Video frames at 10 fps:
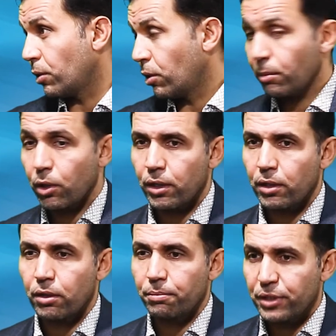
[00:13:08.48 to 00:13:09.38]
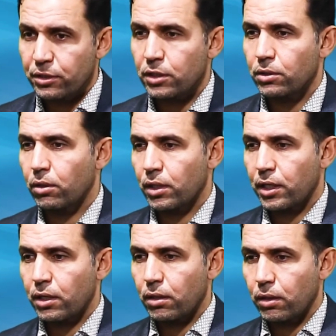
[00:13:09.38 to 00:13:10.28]
homeowner or business
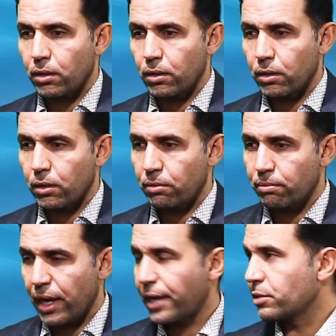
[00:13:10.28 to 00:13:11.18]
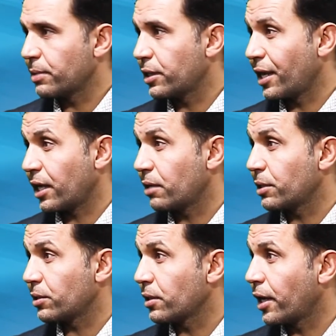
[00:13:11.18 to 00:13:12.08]
owner or management, they're going to
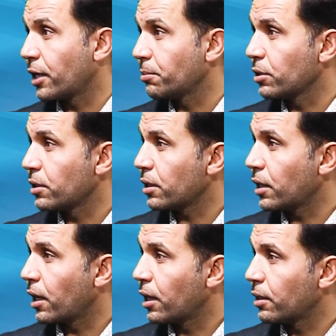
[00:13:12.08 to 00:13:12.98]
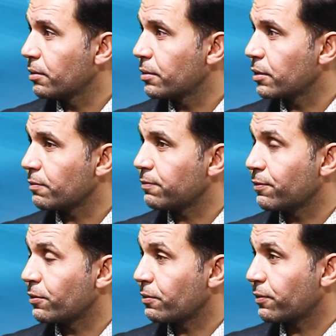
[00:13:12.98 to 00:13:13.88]
be reliable
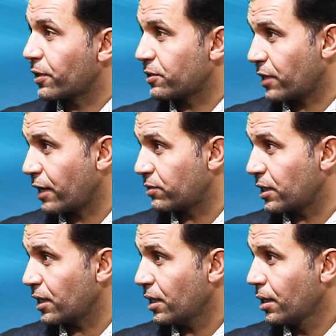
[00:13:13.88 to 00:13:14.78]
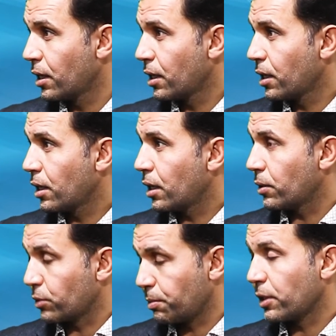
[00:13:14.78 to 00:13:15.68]
for the safety,
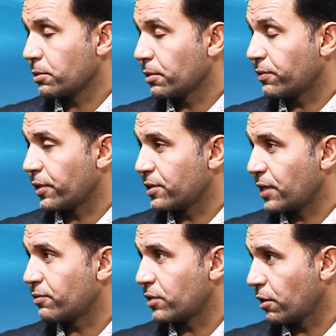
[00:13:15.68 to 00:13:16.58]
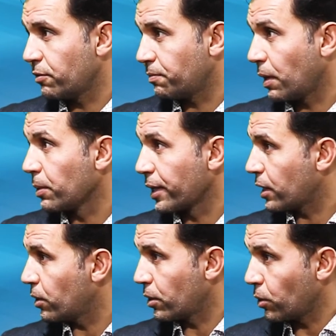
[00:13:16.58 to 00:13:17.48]
or responsible for the safety of
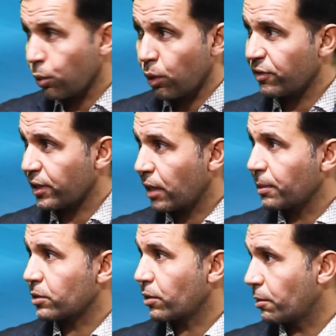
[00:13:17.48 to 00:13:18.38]
public or whoever coming to